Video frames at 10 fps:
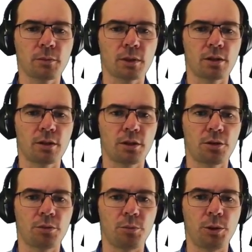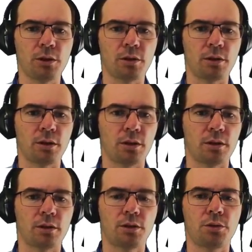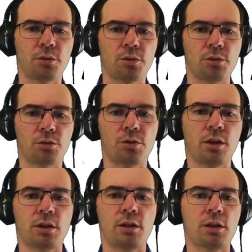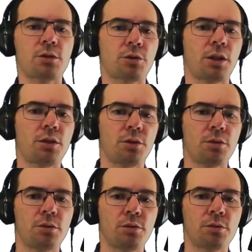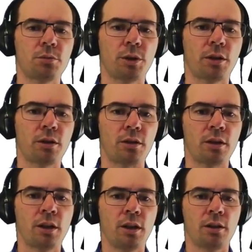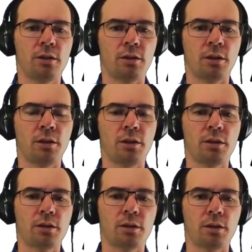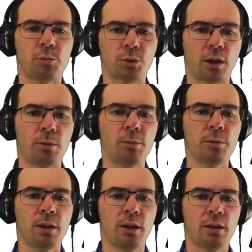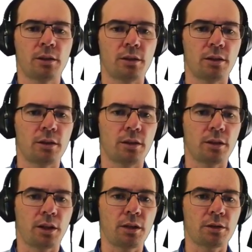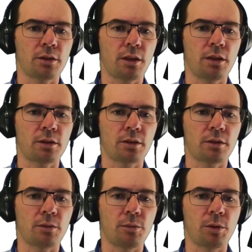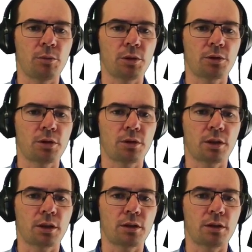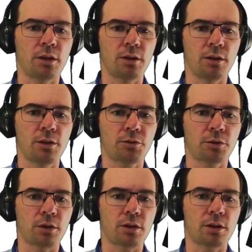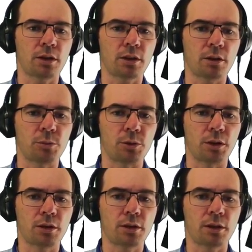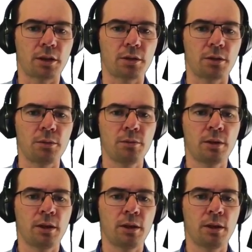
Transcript: build the let's try to use Newton method on this problem. Here we want to start it in different starting points, like so.